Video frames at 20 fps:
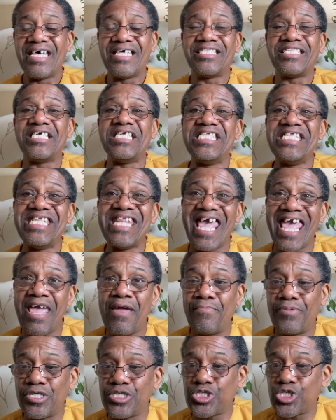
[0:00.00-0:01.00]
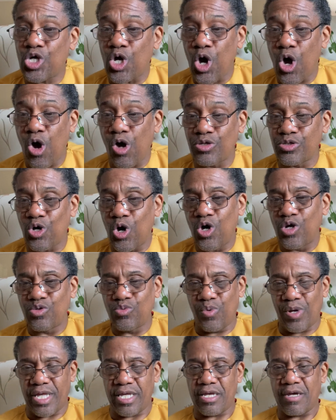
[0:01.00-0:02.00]
The neighbors called on
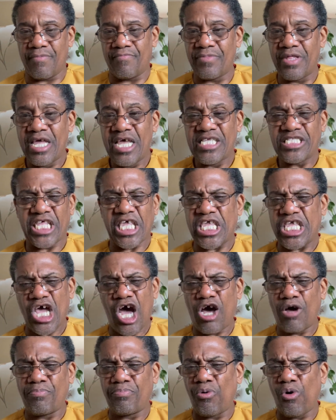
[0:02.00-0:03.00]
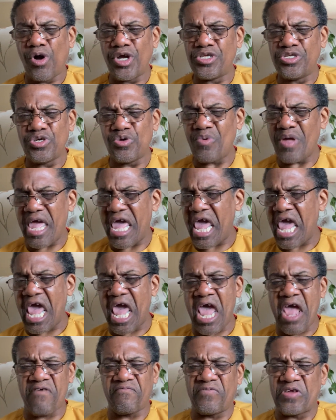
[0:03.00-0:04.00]
William. The young boy knew
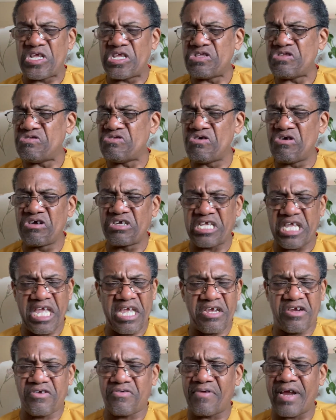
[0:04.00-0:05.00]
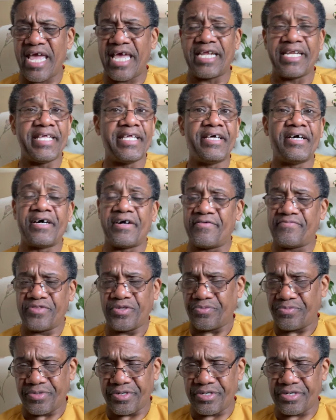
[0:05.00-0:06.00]
every nook and cranny of the
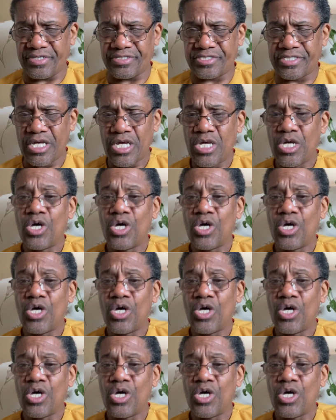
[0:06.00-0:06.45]
woods.